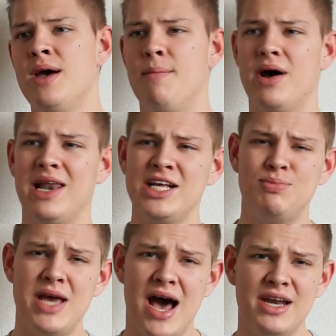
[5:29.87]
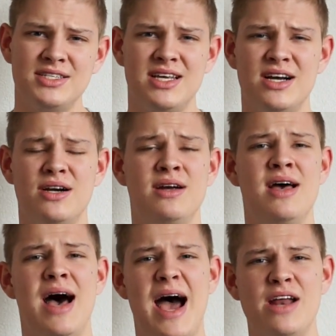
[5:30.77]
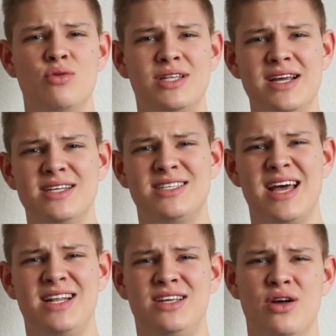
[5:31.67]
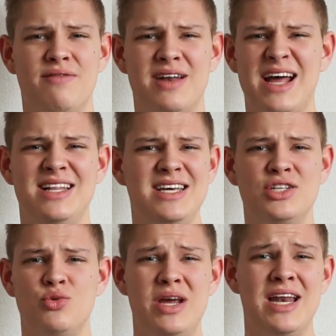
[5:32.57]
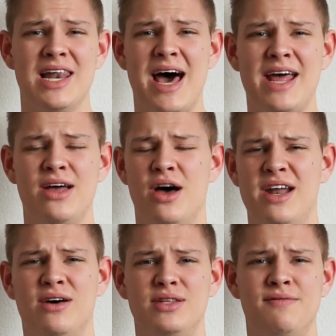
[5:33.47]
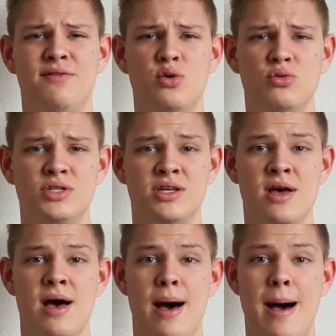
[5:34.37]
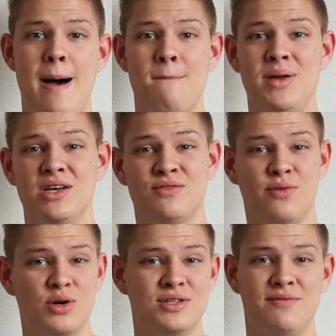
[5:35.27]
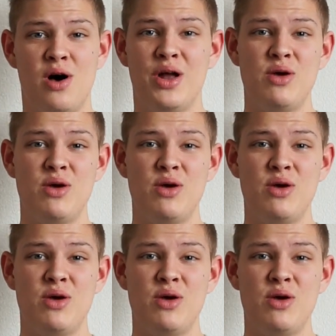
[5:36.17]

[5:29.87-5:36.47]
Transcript: But let's be honest here, I don't think it's that good of an idea to eat a lot of unhealthy foods because first of all,